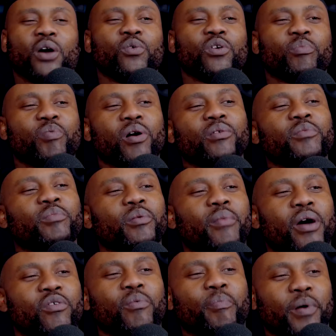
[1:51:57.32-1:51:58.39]
That would have probably
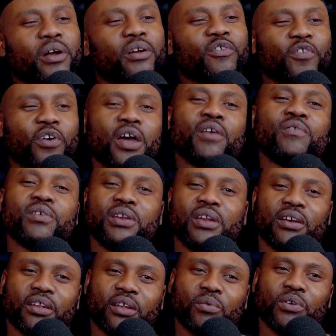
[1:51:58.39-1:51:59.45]
been my rebuttal for every
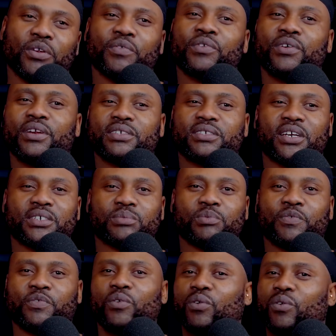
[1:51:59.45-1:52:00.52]
nigga that would have criticized
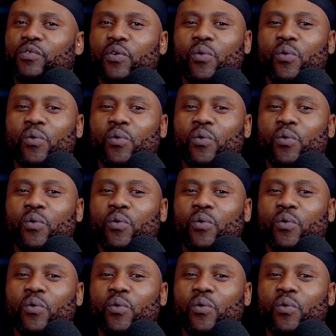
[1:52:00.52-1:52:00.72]
me for